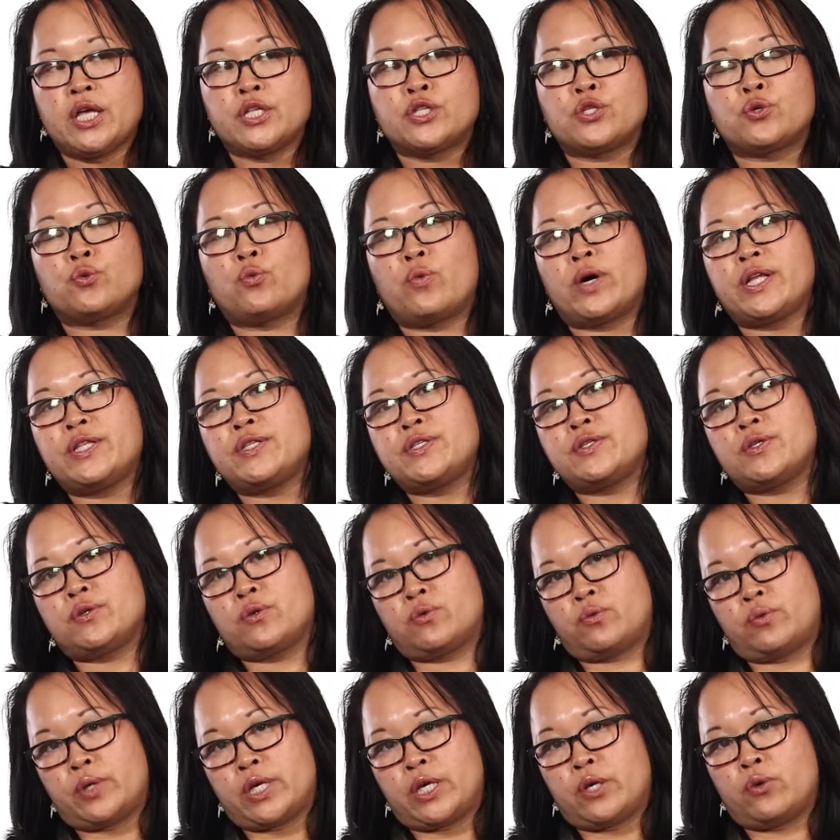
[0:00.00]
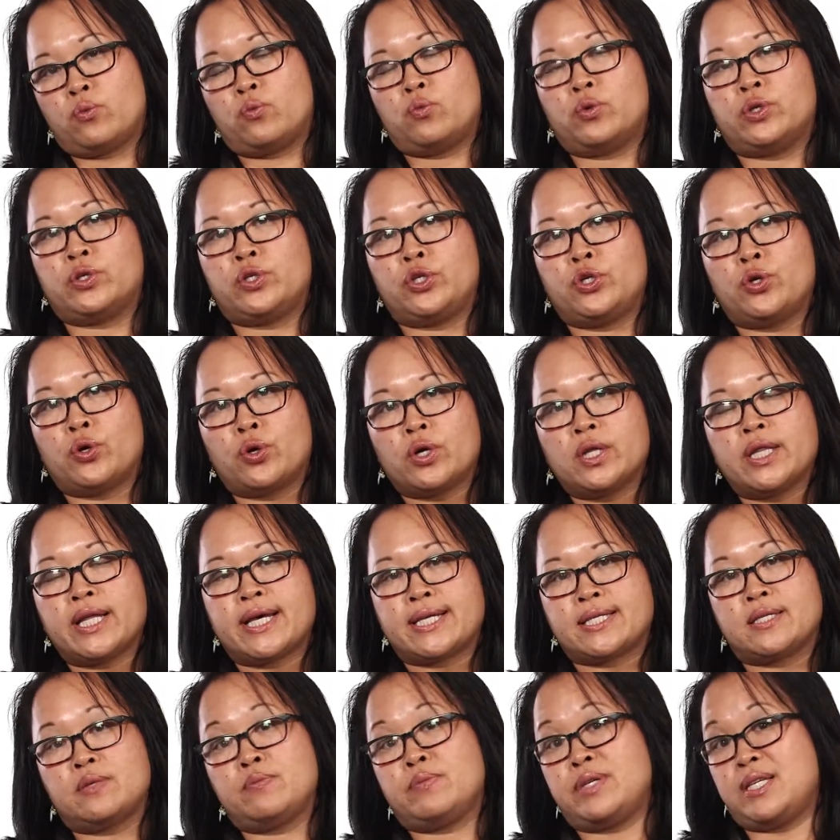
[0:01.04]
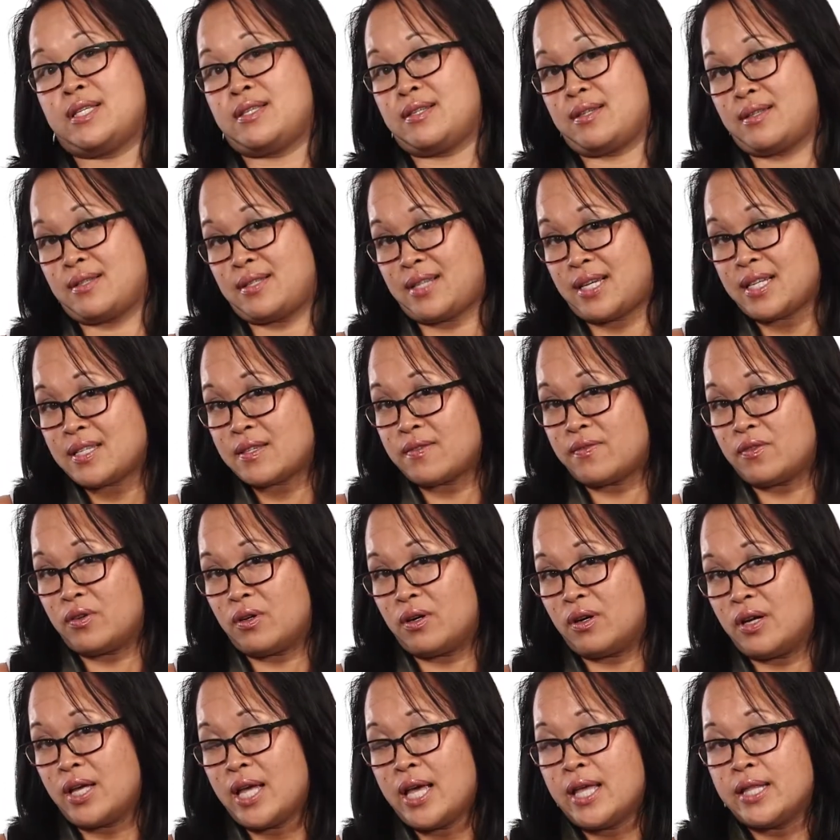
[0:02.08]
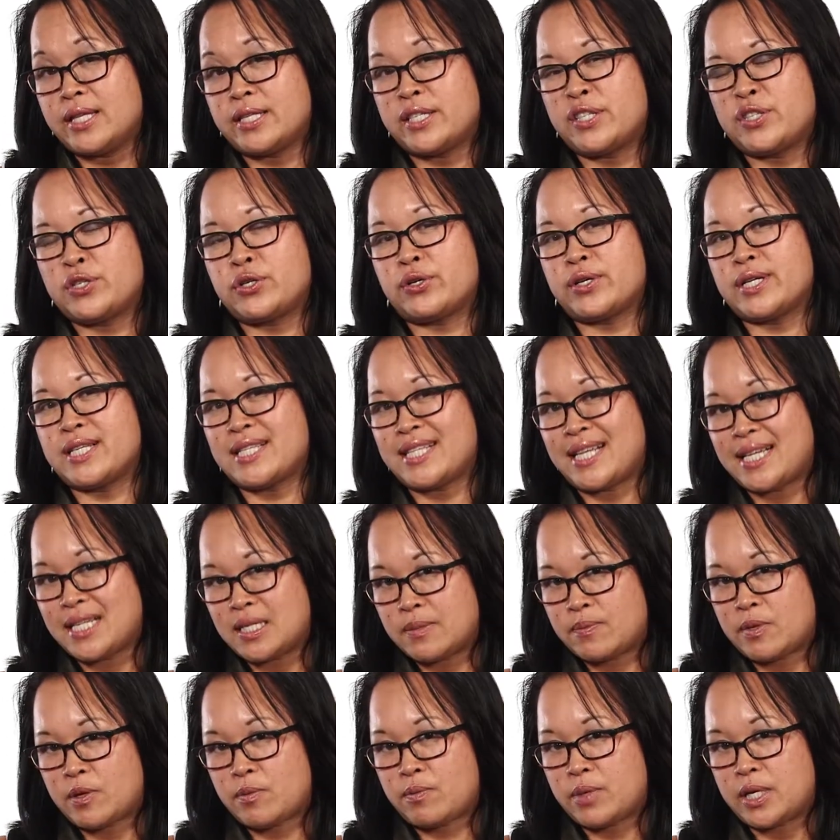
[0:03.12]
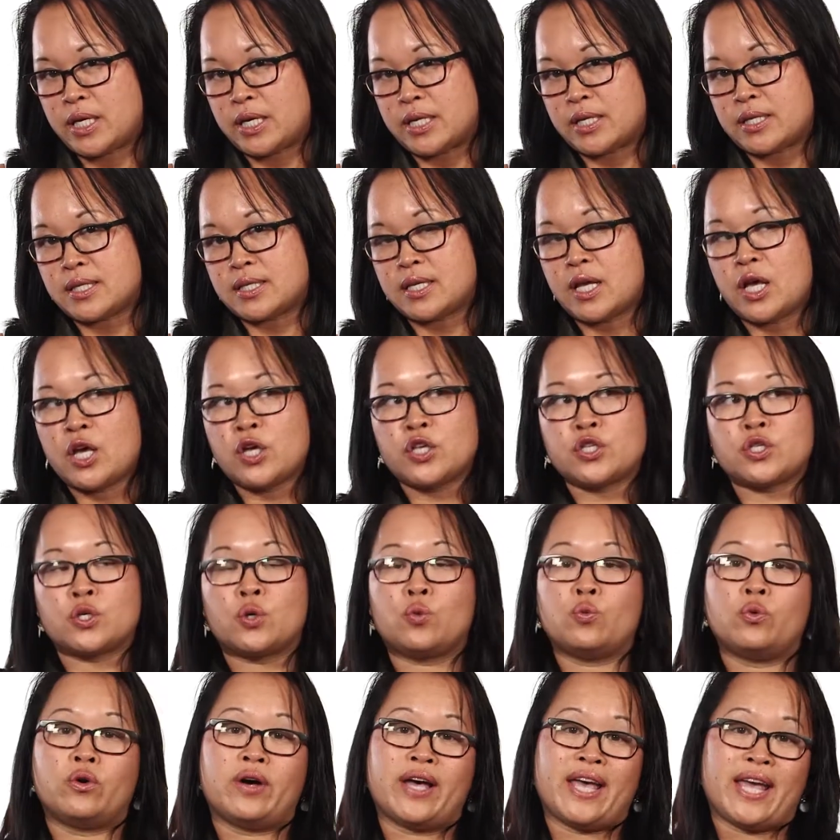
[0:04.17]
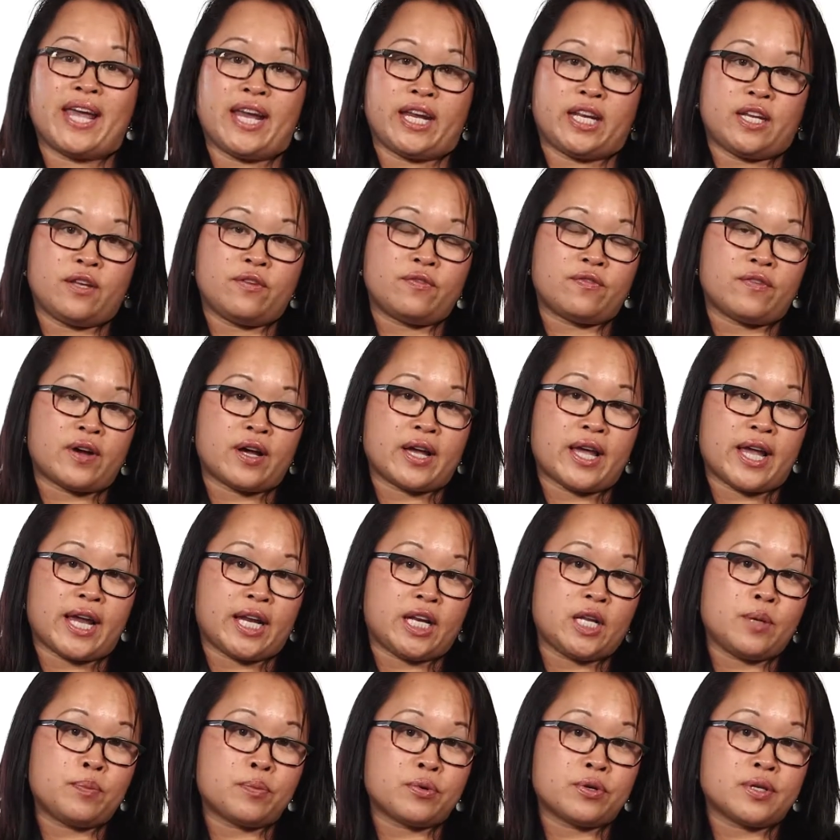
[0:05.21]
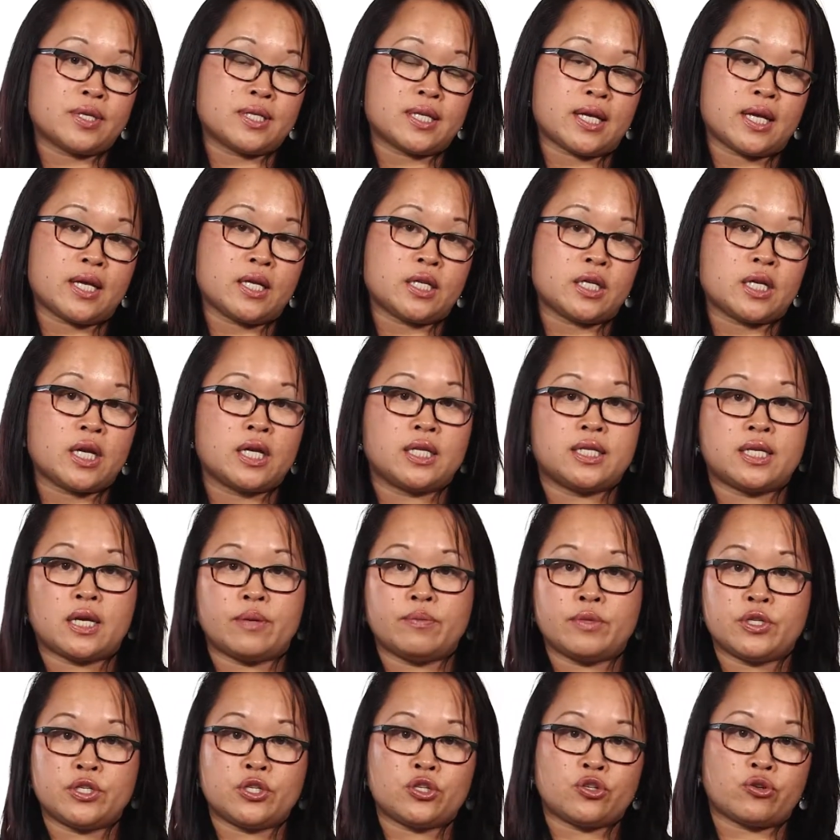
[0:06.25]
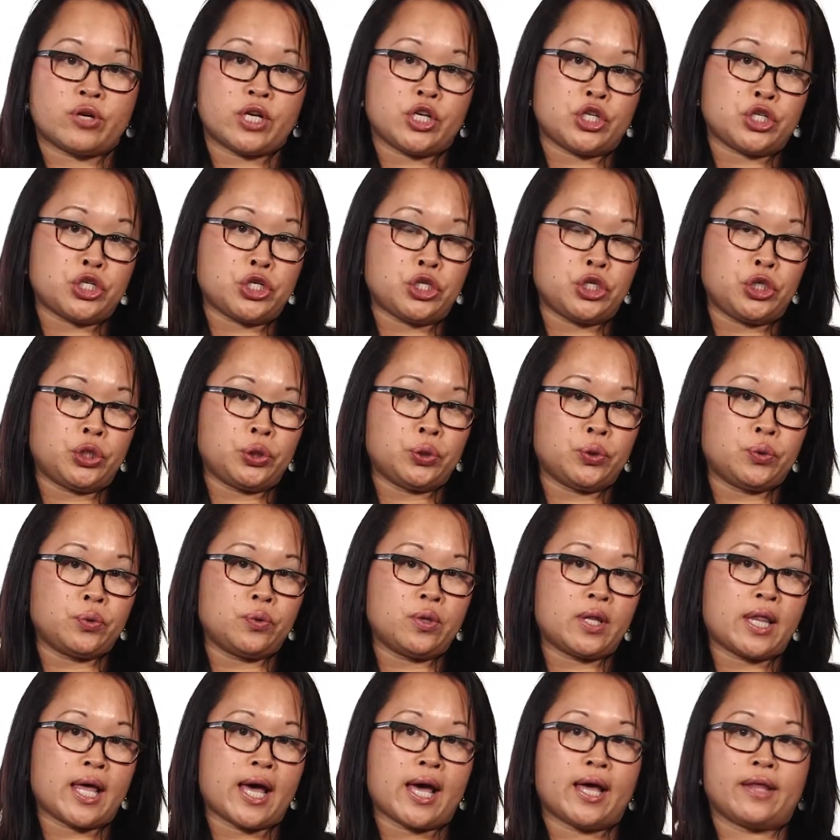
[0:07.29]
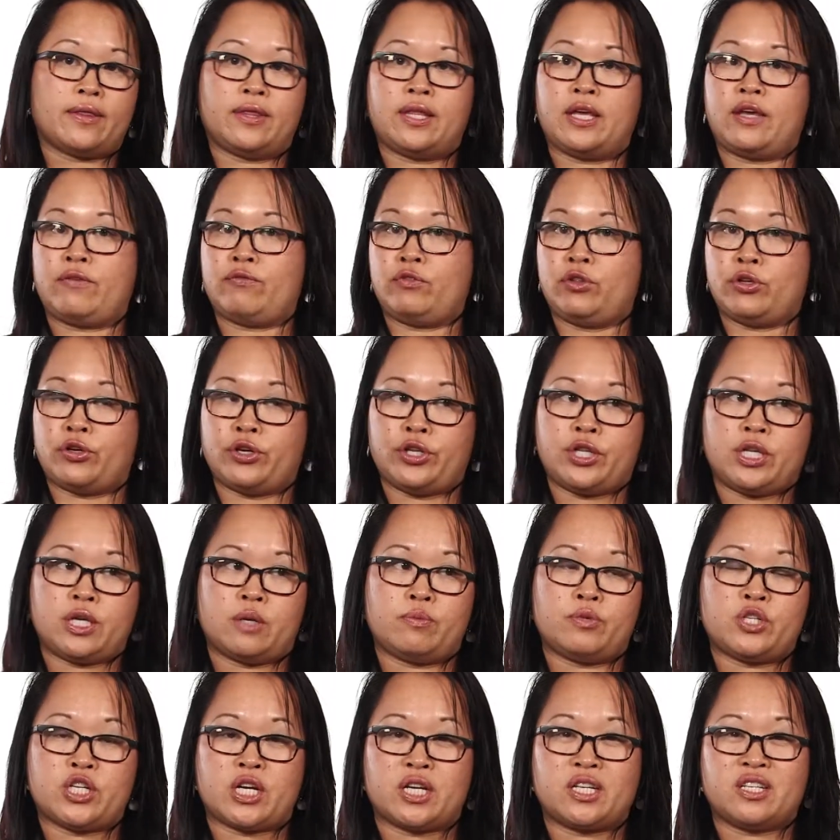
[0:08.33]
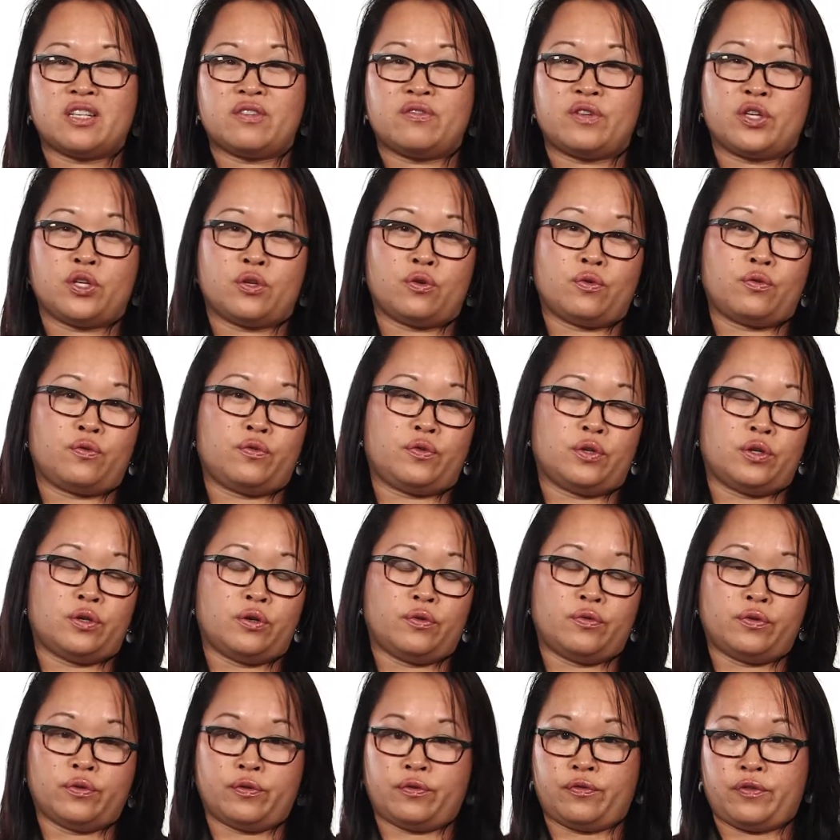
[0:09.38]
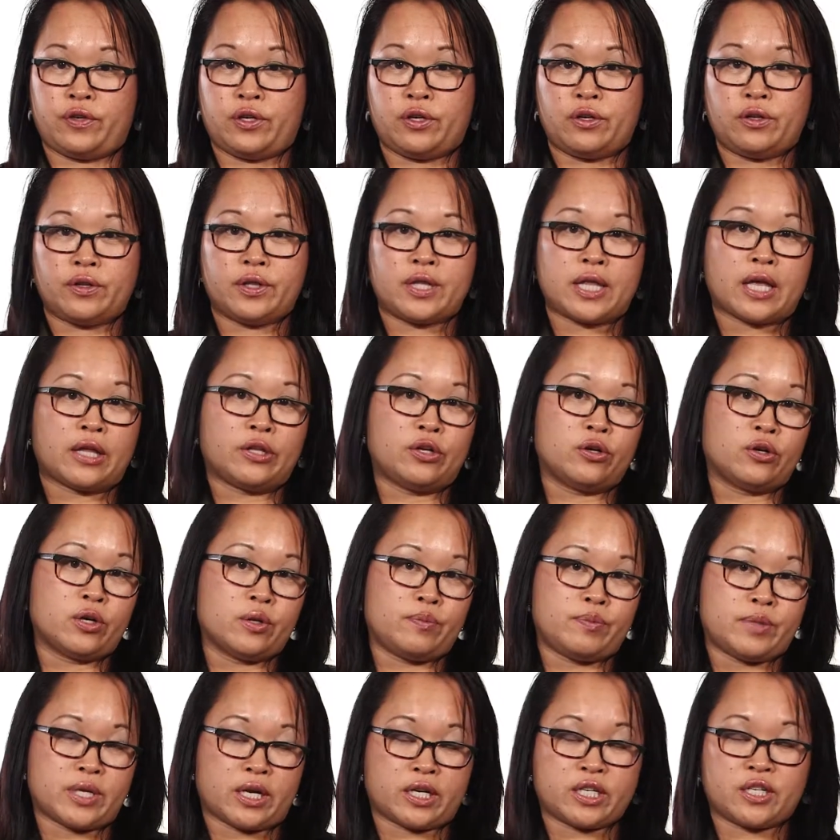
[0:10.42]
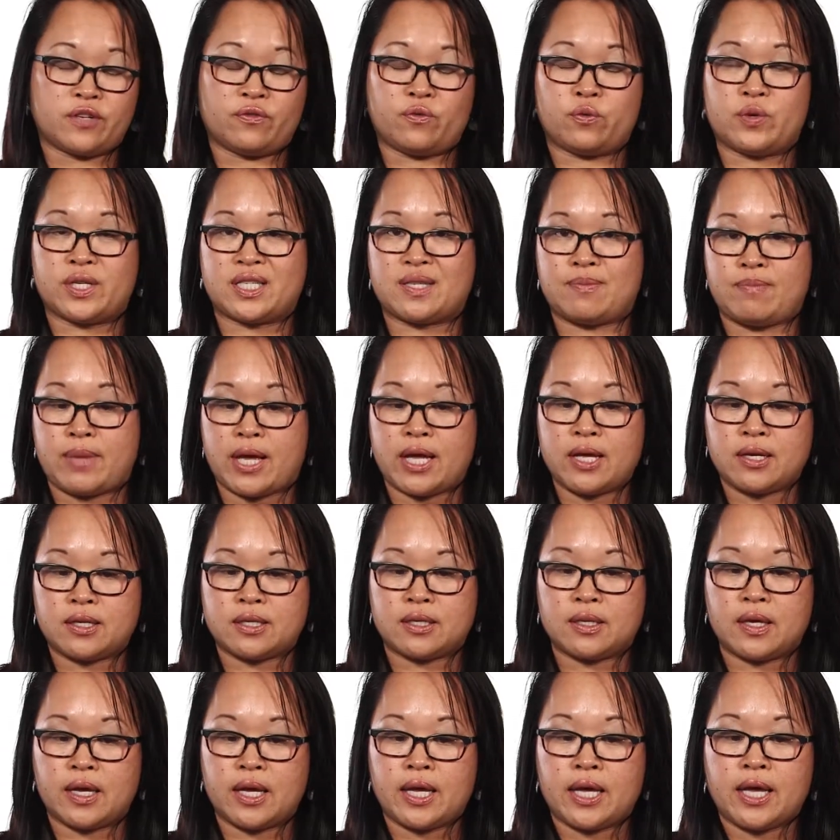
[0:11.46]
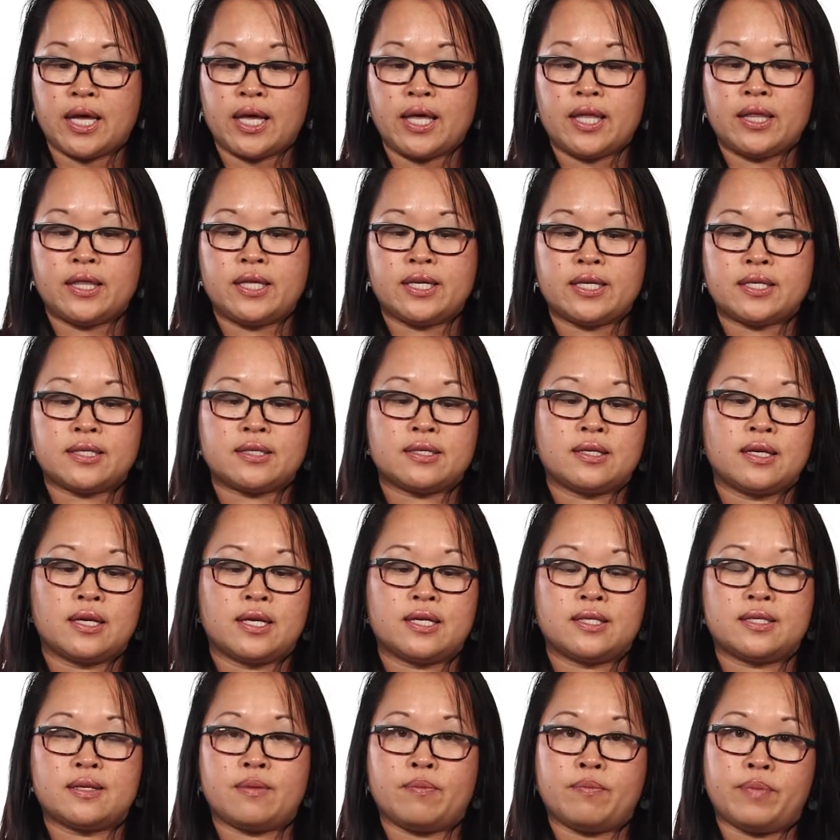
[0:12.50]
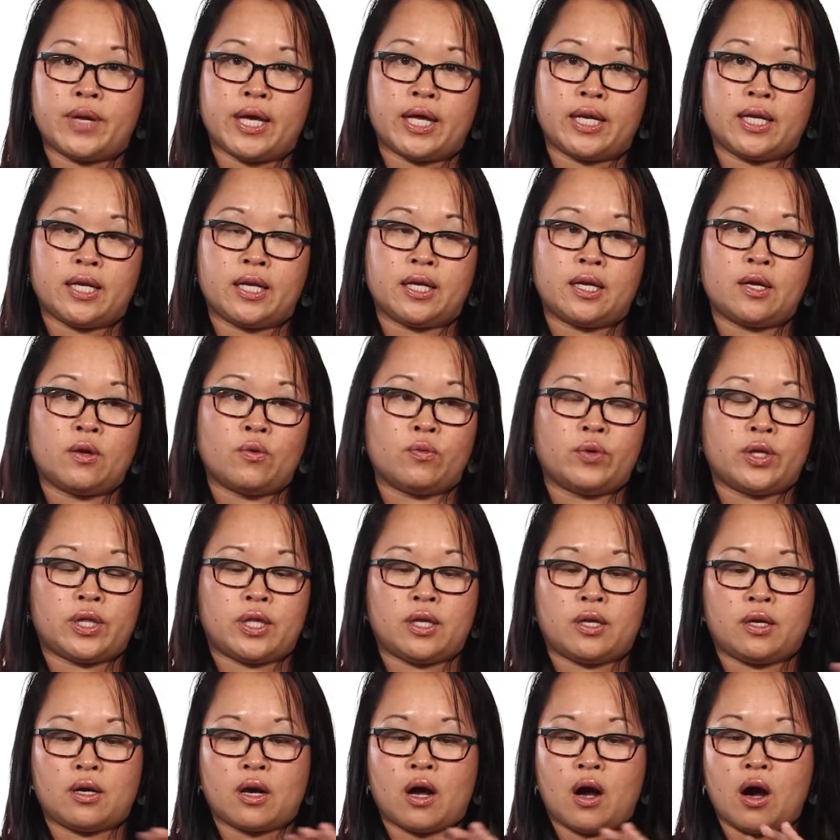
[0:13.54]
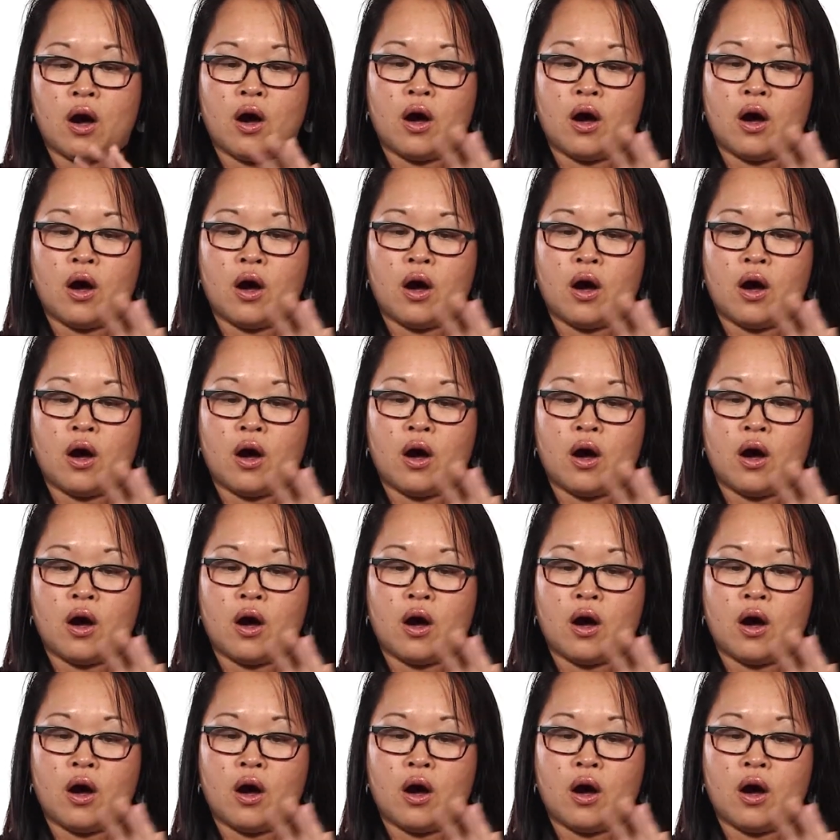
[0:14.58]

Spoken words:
To what degree will your lesson be successful? This is your assessment piece. So will 80% demonstrate to you that they've learned the objective and you feel fulfilled that your objective was met? This is embedded within